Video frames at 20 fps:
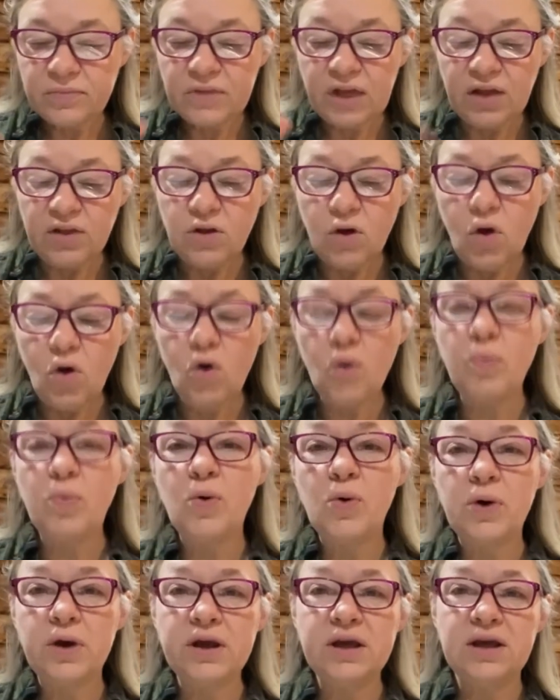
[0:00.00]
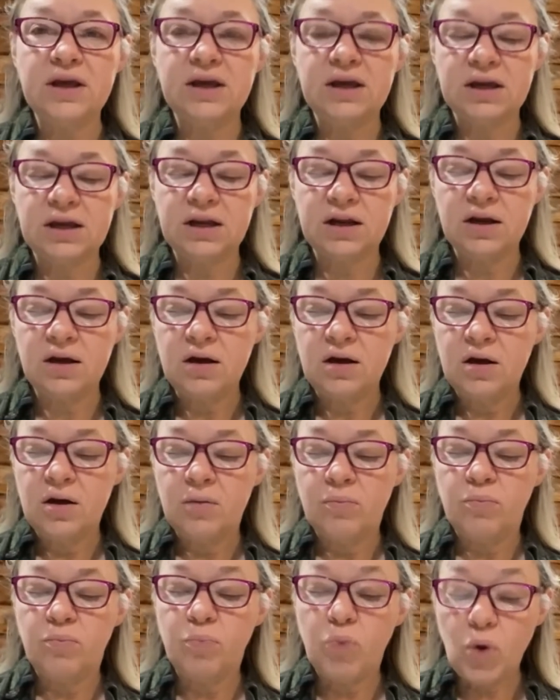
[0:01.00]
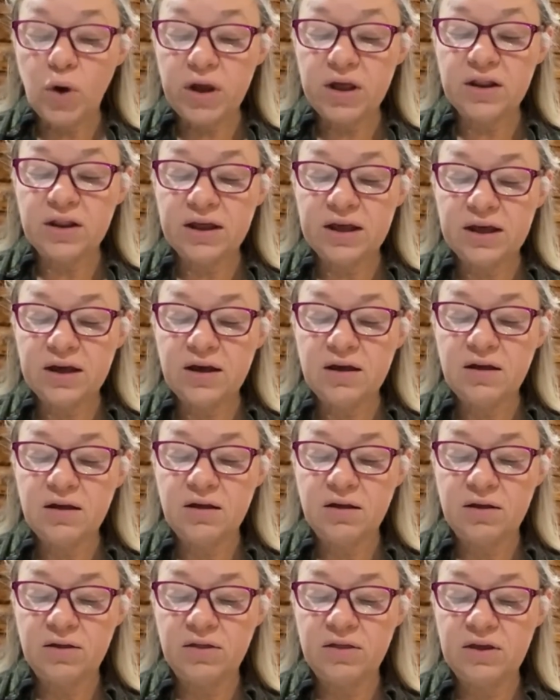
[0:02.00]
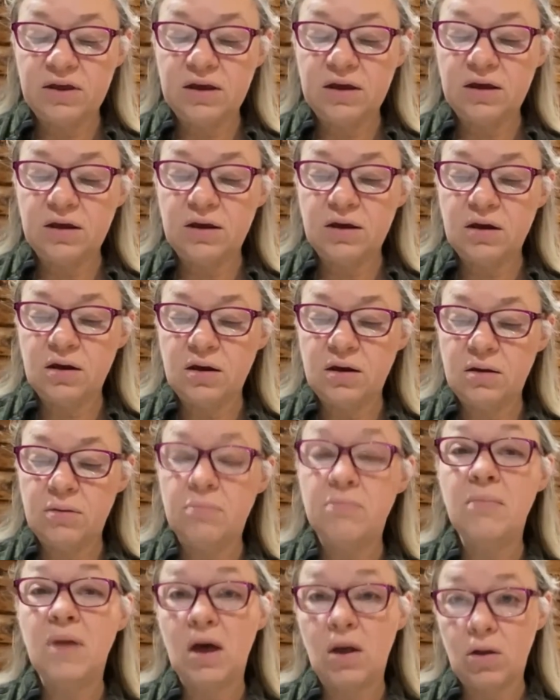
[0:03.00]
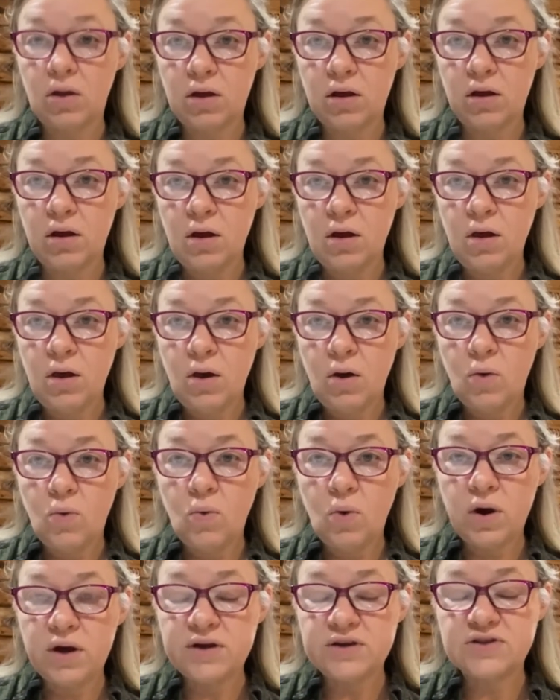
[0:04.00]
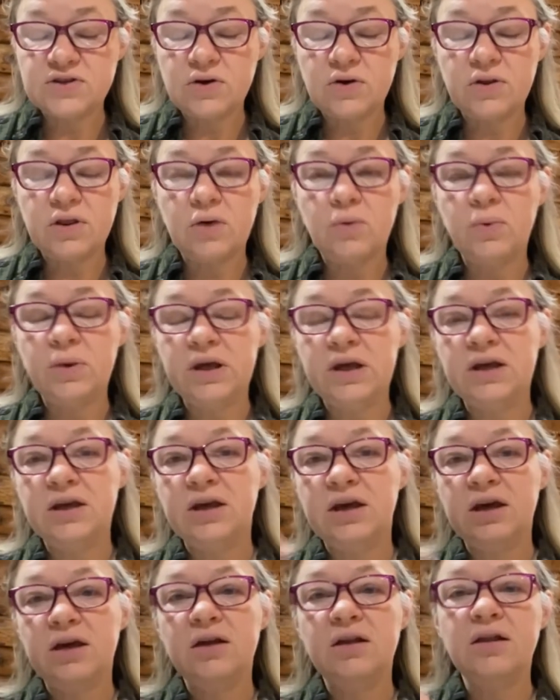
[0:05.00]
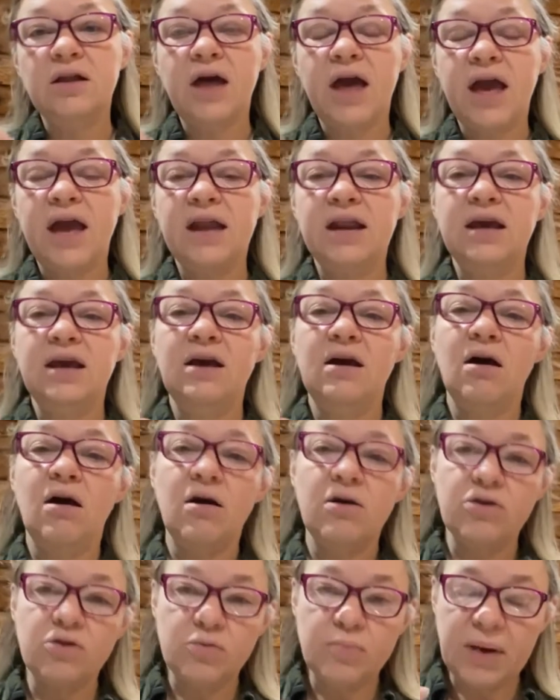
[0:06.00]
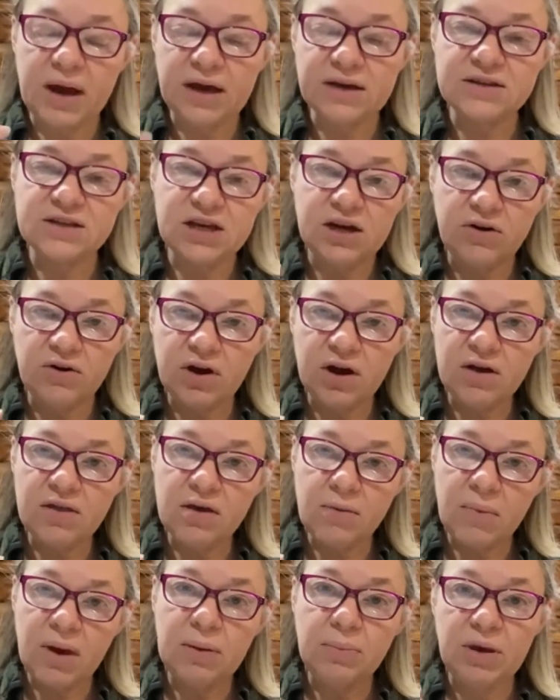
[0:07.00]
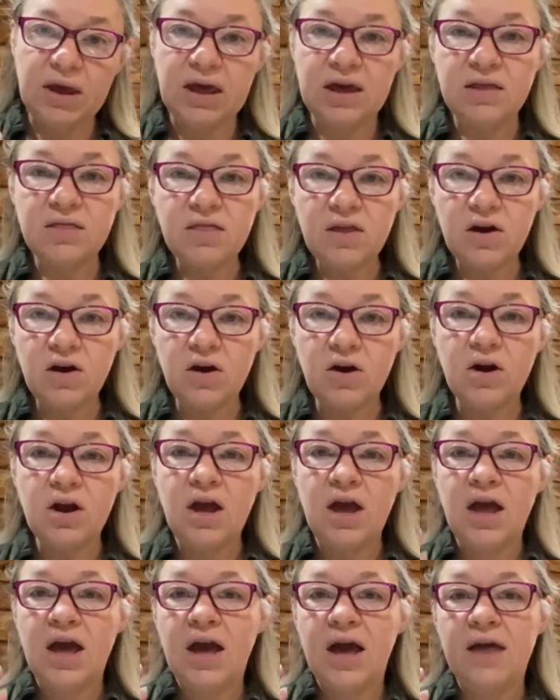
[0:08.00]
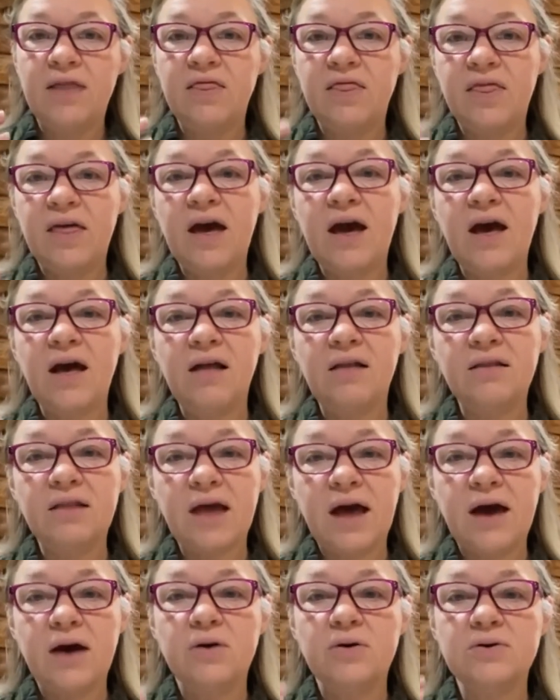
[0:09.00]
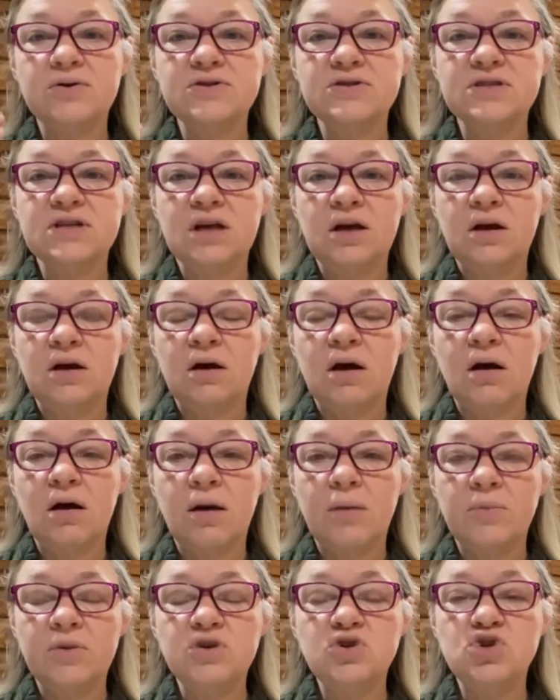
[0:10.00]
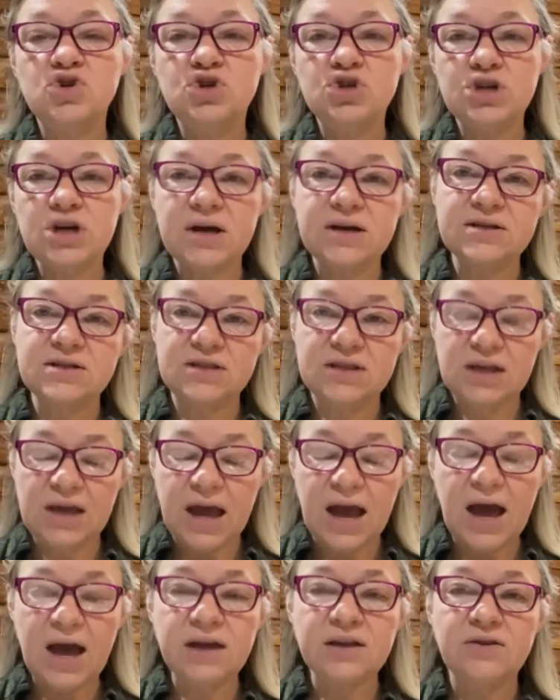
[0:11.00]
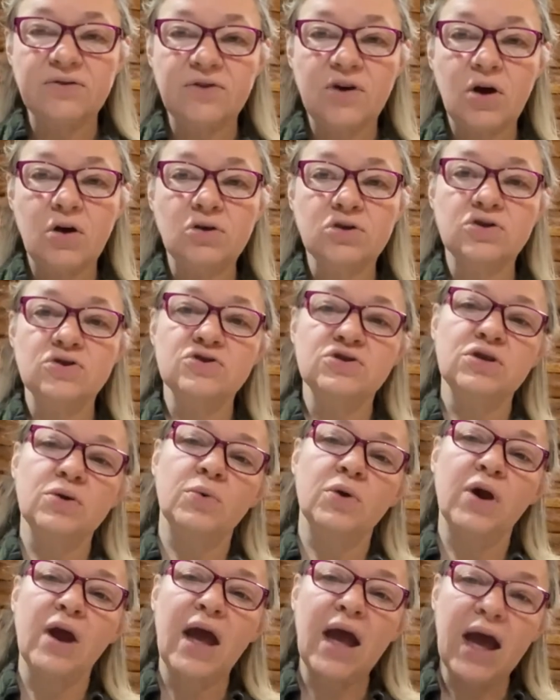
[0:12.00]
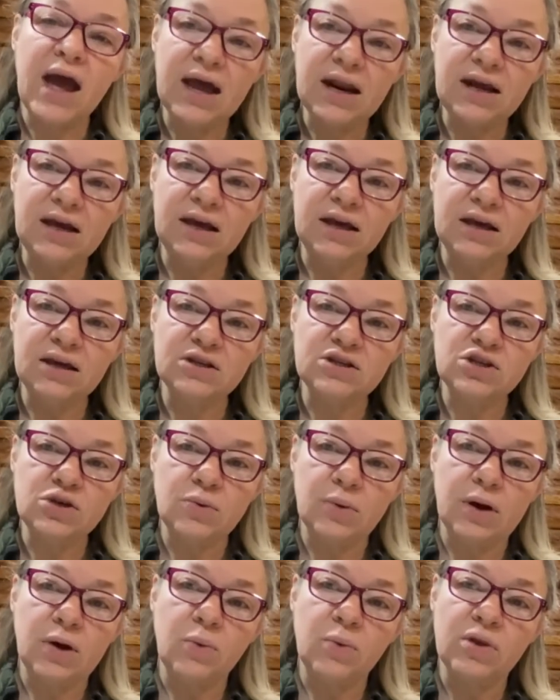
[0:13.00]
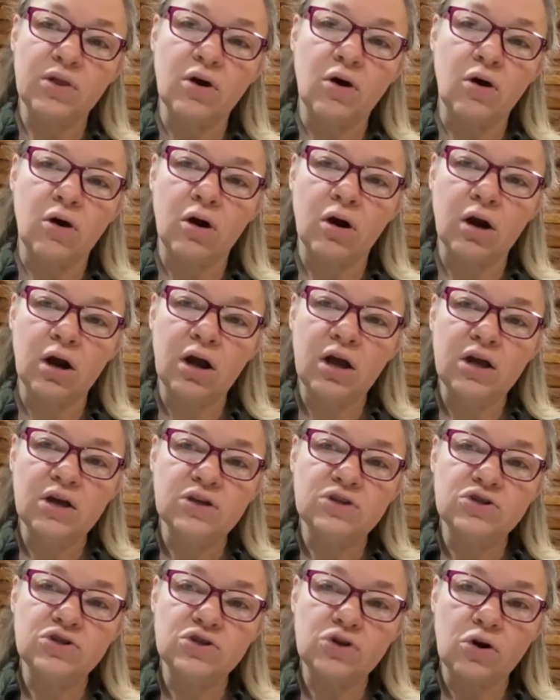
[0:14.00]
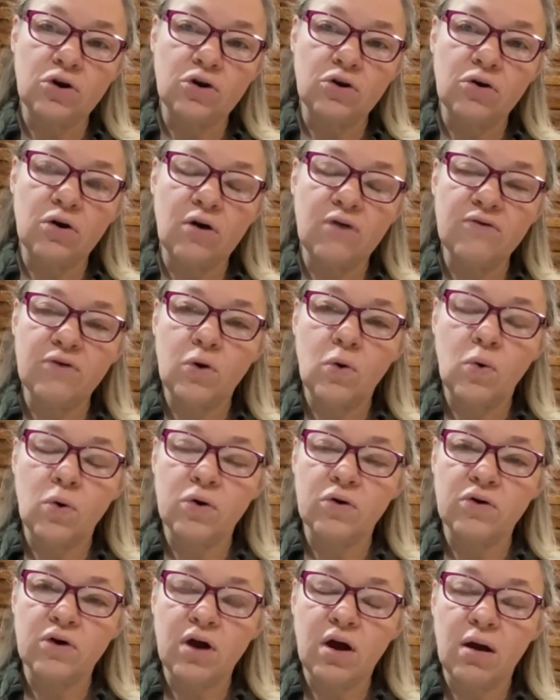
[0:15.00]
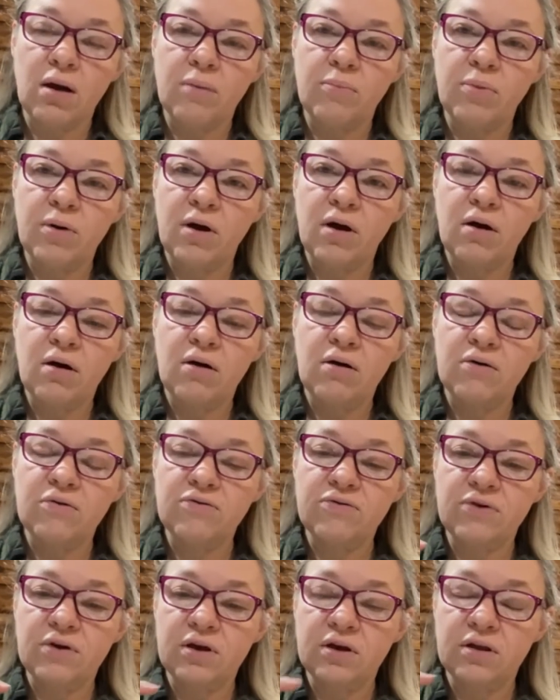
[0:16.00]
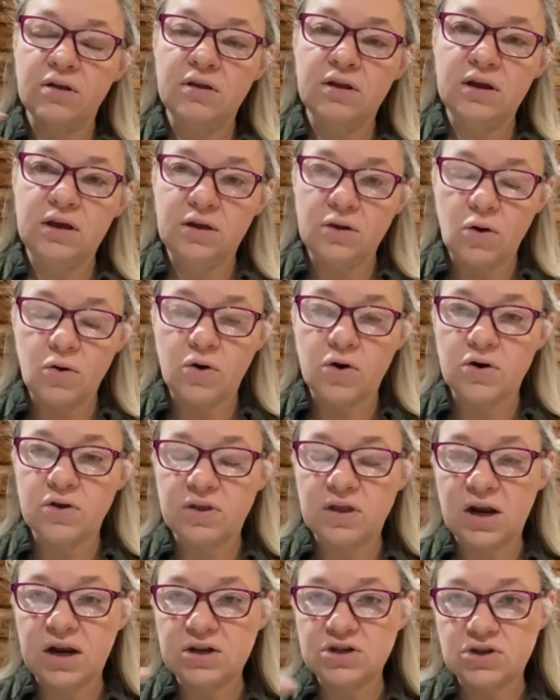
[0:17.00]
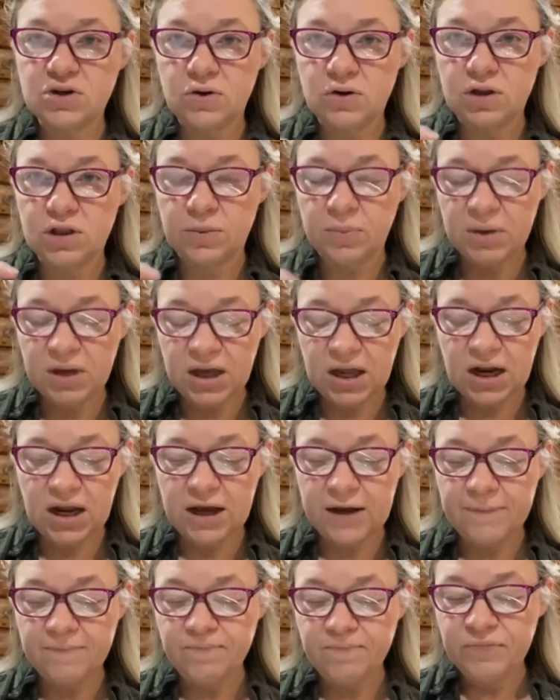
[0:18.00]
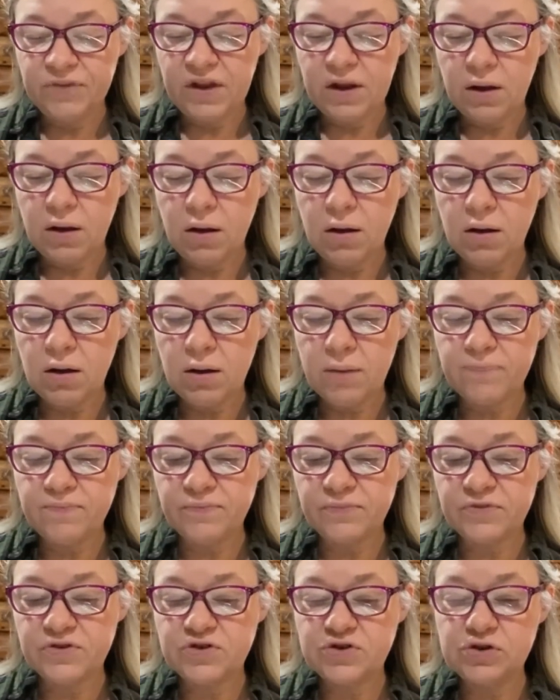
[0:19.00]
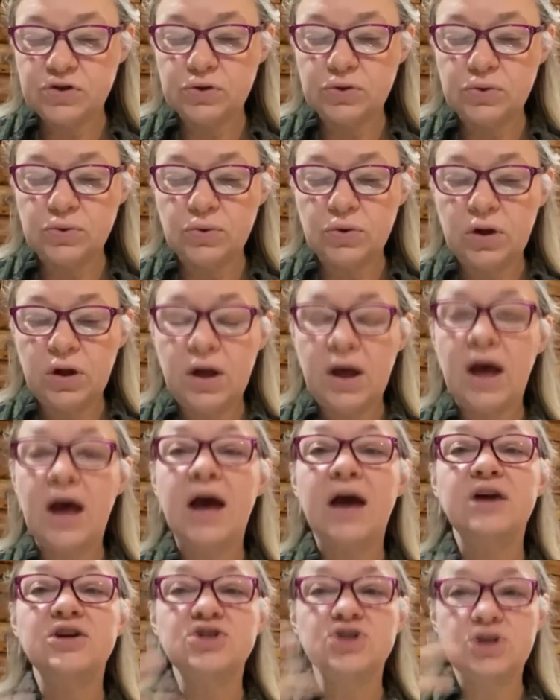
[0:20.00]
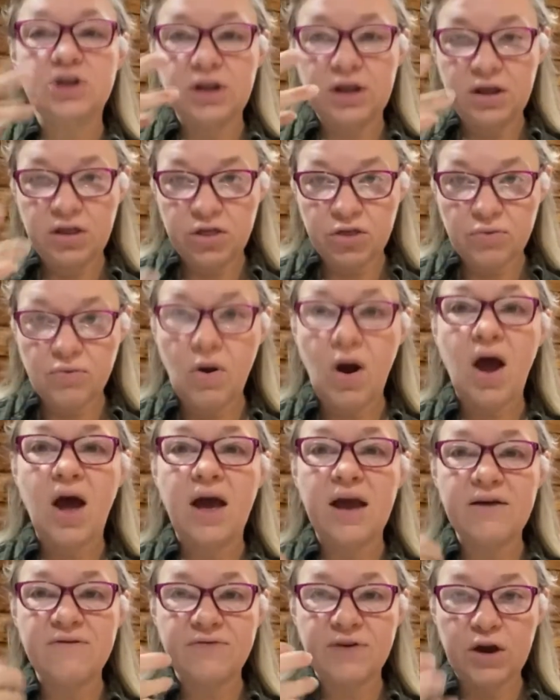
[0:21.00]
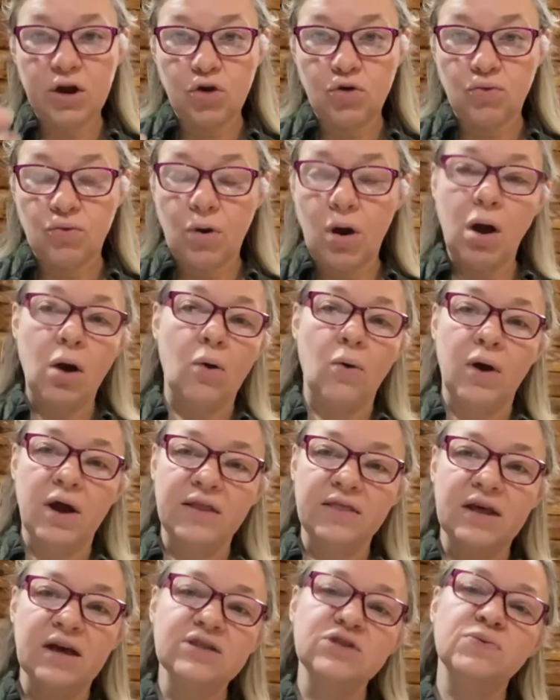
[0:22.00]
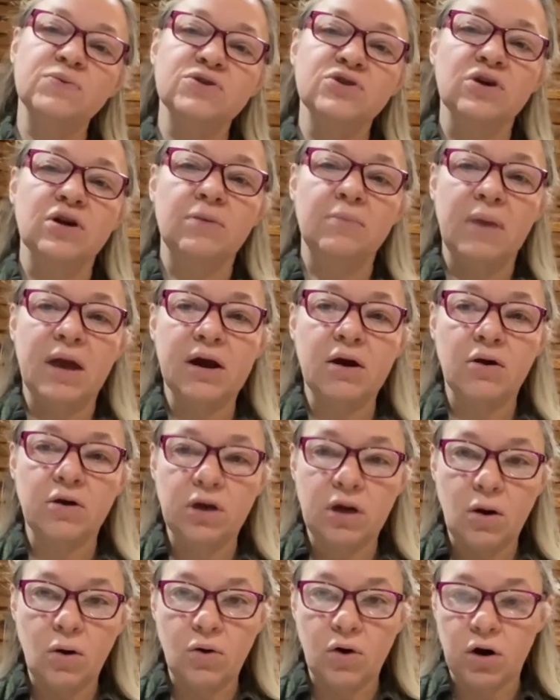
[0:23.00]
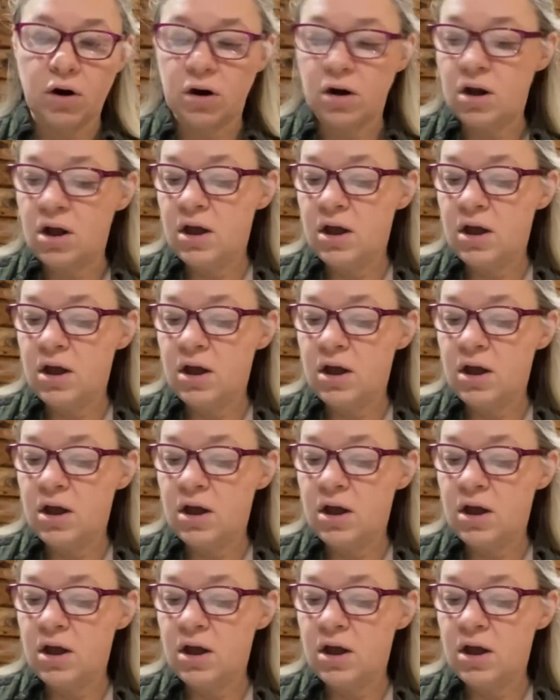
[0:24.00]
The whole point in boiling the milk was so that we kill any other bacteria that may be in there, and that allows just the active cultures that we're adding into it with our starter of a 1/4 cup of the yogurt that I showed at the beginning to actually thrive and grow, and that's what's going to make our yogurt.